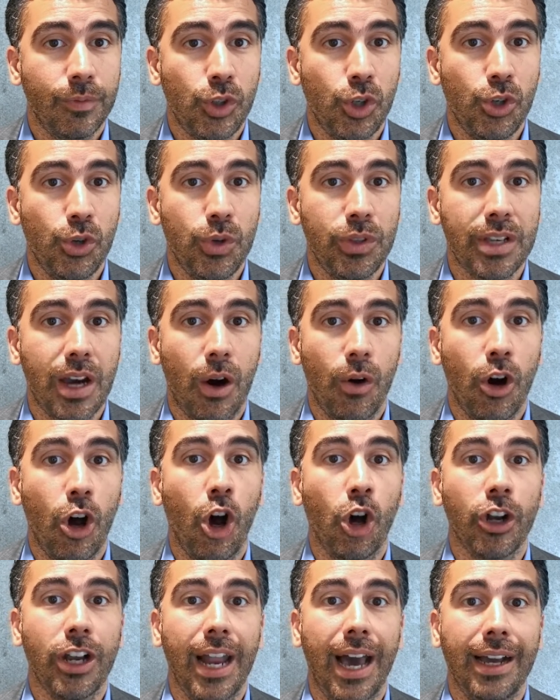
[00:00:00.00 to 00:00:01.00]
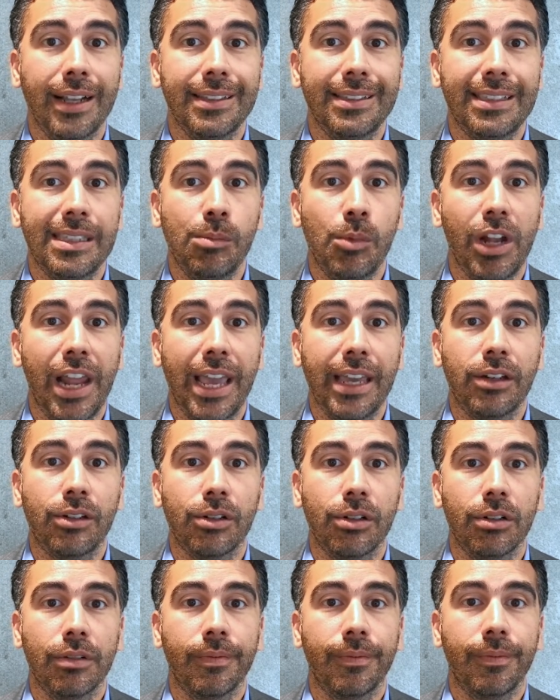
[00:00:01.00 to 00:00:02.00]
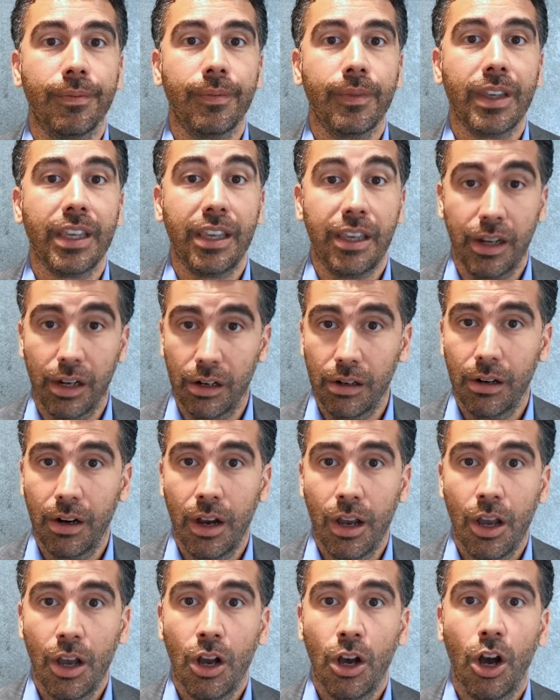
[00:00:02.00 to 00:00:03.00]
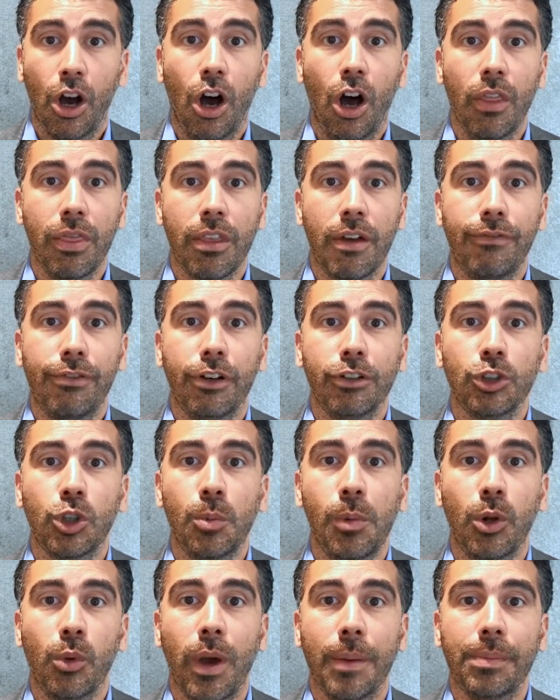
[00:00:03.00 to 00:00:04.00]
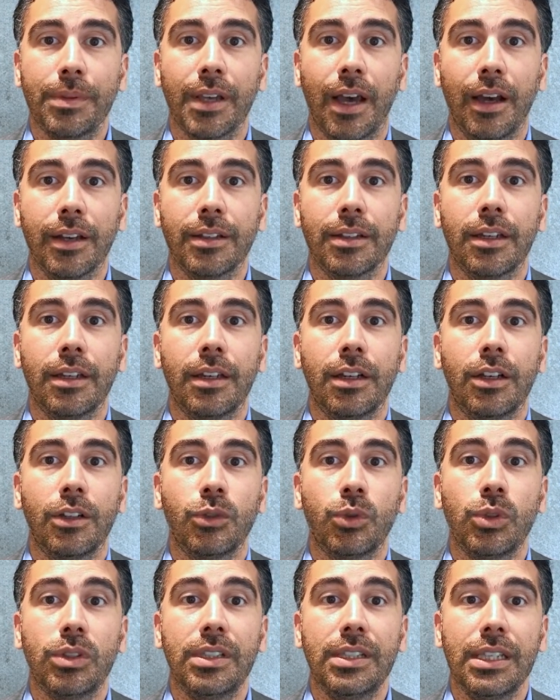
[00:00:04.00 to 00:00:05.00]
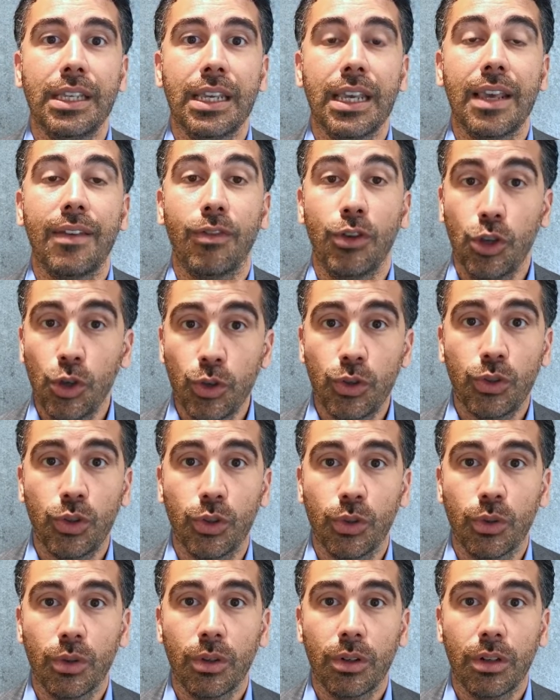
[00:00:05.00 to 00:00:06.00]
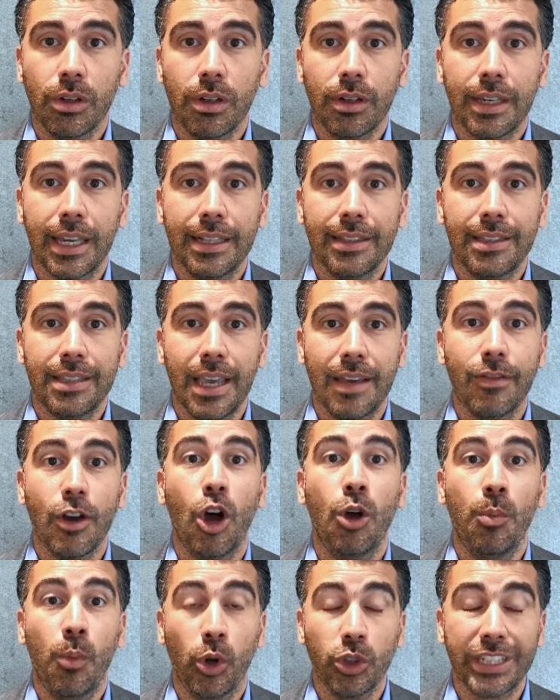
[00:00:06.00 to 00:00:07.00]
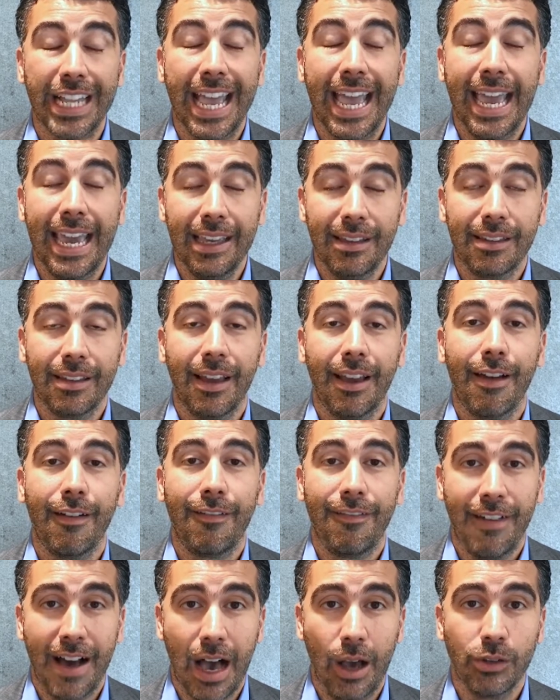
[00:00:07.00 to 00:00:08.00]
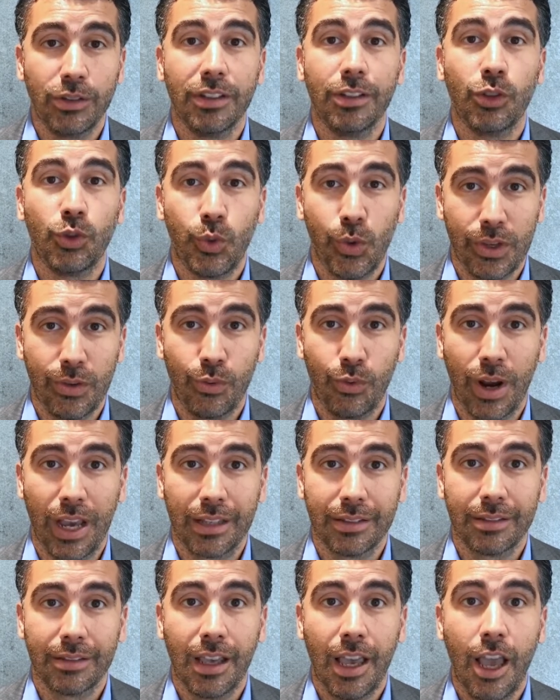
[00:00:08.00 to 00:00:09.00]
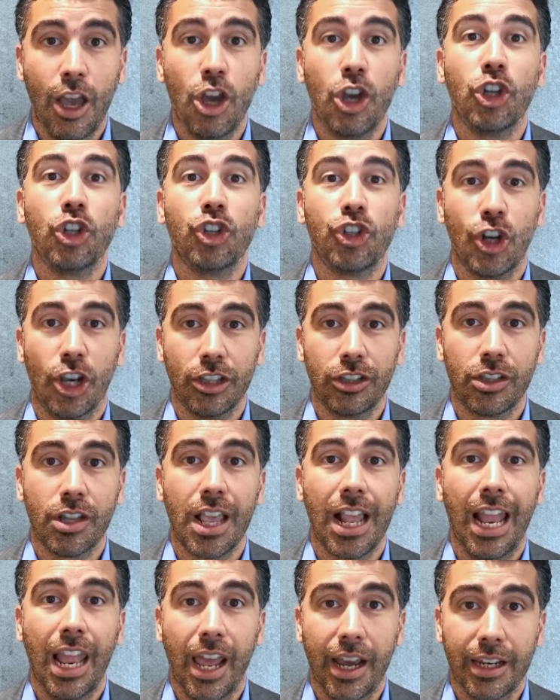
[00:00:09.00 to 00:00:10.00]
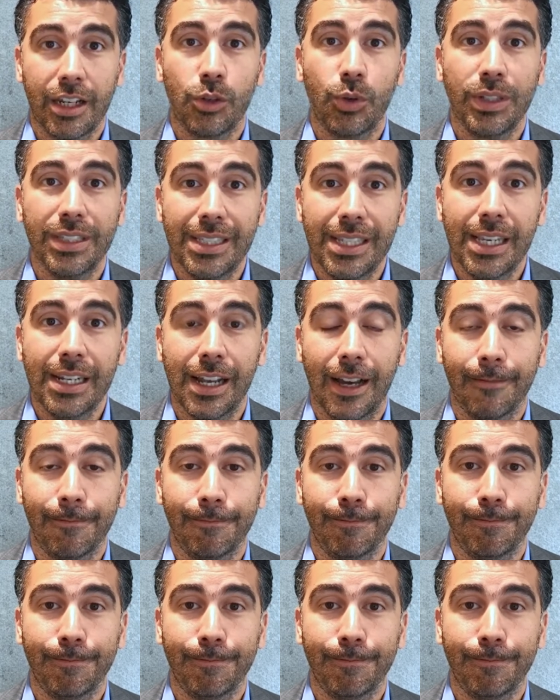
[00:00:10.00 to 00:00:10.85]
to use our online simulator here on the Fontobel website to see if you too can save almost 8,000 Swiss francs, just like Christina.